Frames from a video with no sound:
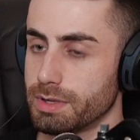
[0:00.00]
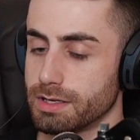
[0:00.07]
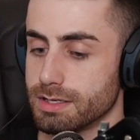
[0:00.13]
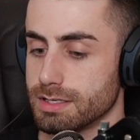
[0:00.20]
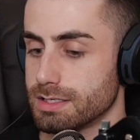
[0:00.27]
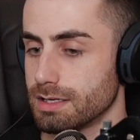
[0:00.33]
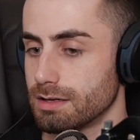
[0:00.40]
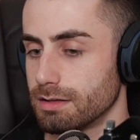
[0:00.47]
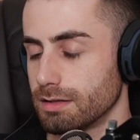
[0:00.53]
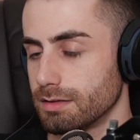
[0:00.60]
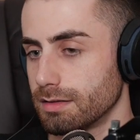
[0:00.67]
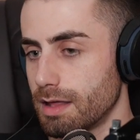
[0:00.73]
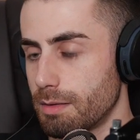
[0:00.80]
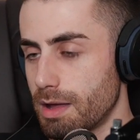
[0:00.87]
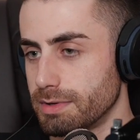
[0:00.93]
because
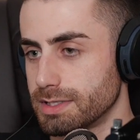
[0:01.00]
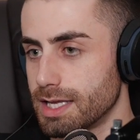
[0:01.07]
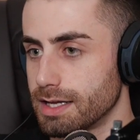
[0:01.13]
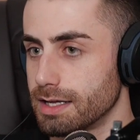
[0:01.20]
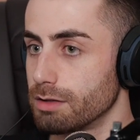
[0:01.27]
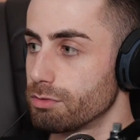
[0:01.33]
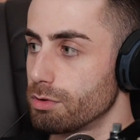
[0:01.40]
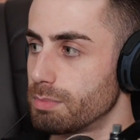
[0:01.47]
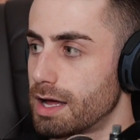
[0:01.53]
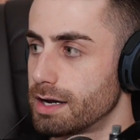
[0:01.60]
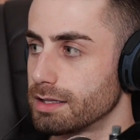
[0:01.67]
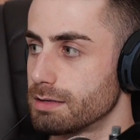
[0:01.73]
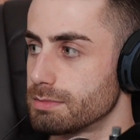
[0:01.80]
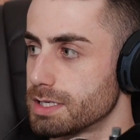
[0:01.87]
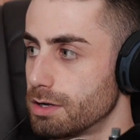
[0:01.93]
they may be taking it through planning
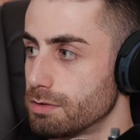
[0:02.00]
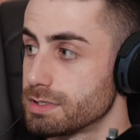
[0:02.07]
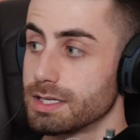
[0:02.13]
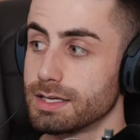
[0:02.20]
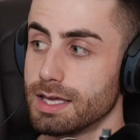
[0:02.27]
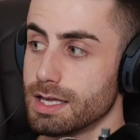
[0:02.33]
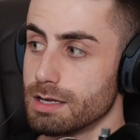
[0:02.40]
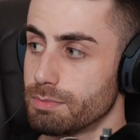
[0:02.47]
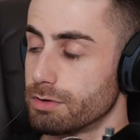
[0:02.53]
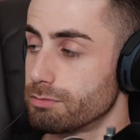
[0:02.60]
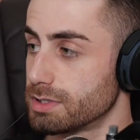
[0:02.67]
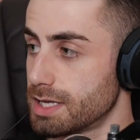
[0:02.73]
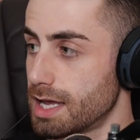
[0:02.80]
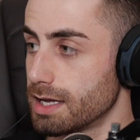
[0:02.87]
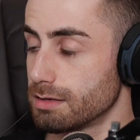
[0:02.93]
themselves to keep and
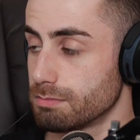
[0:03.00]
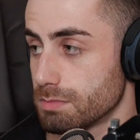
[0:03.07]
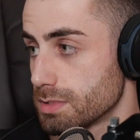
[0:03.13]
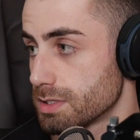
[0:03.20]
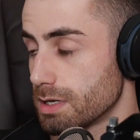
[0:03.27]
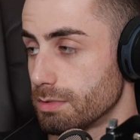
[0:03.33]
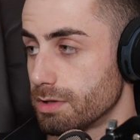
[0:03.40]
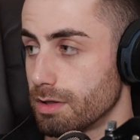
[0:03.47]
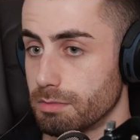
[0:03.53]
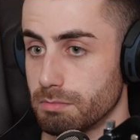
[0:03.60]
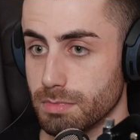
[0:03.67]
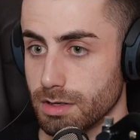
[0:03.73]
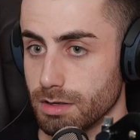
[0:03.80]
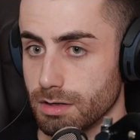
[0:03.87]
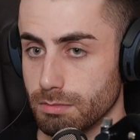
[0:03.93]
retain. Some of them
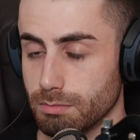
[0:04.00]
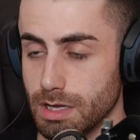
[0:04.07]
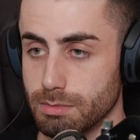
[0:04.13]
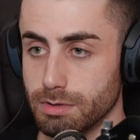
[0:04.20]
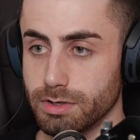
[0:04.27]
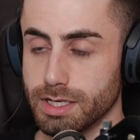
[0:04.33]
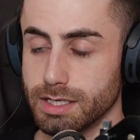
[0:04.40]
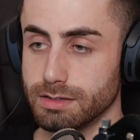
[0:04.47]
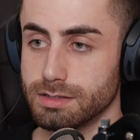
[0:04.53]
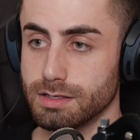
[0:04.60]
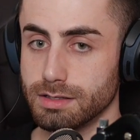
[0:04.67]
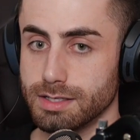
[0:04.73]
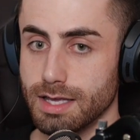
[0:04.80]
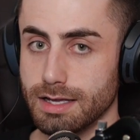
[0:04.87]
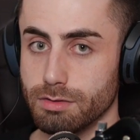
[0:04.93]
may be looking to
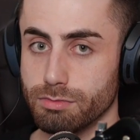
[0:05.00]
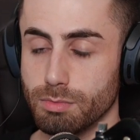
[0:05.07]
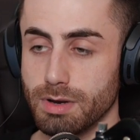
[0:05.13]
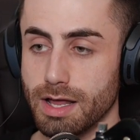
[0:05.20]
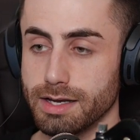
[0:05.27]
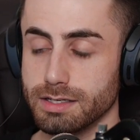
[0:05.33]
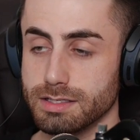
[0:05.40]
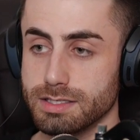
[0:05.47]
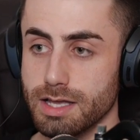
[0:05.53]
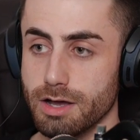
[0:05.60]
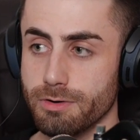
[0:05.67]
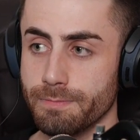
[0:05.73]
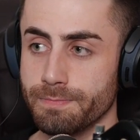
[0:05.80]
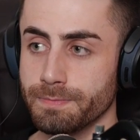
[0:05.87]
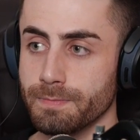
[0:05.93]
take it through planning and
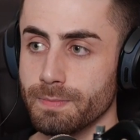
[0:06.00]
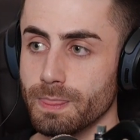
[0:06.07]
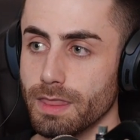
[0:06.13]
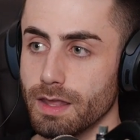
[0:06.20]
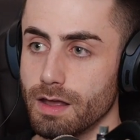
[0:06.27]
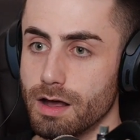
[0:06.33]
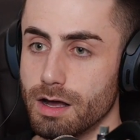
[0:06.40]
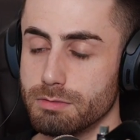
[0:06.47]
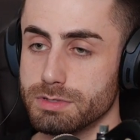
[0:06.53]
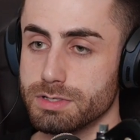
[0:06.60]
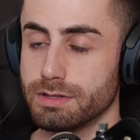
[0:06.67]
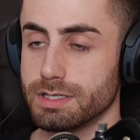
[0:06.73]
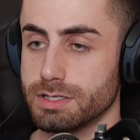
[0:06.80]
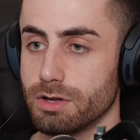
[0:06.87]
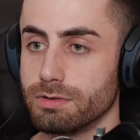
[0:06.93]
sell. So
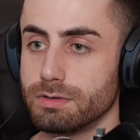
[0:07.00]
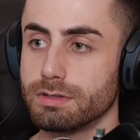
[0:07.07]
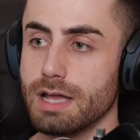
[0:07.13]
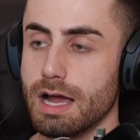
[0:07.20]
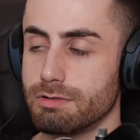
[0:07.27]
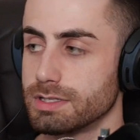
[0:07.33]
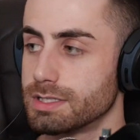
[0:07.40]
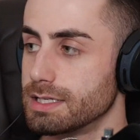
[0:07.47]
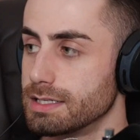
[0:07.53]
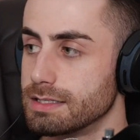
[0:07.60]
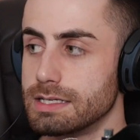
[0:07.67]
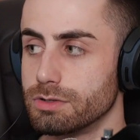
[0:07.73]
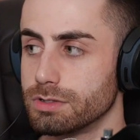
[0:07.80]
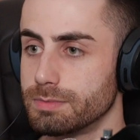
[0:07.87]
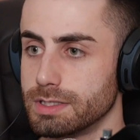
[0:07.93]
there's no guaranteed
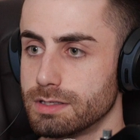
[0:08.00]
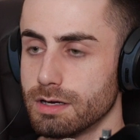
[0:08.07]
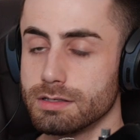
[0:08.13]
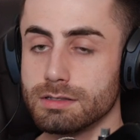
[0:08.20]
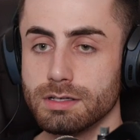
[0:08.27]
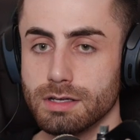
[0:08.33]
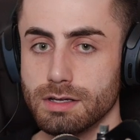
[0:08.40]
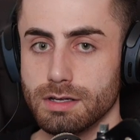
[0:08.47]
deal to be done.